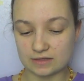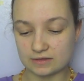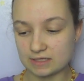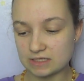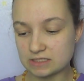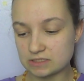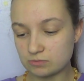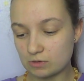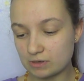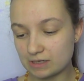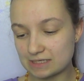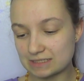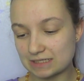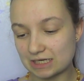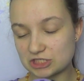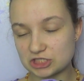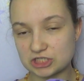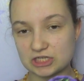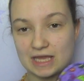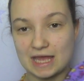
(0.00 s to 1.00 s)
this one is
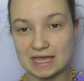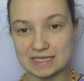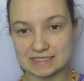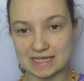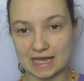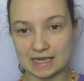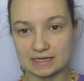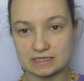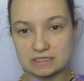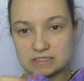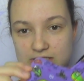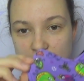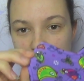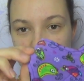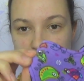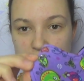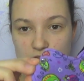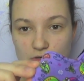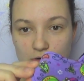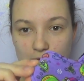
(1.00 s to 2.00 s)
actually a second because
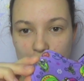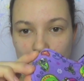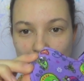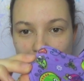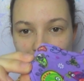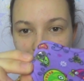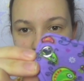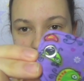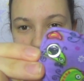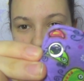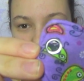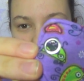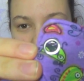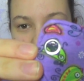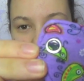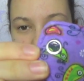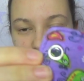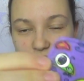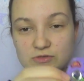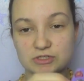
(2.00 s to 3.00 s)
it's got metal
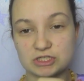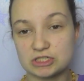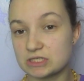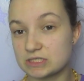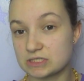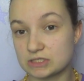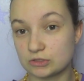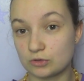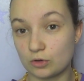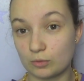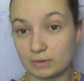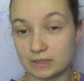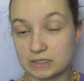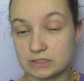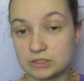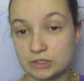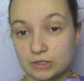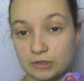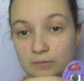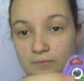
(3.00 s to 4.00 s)
snaps, which she doesn't normally
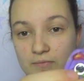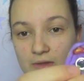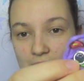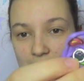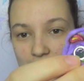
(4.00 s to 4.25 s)
do.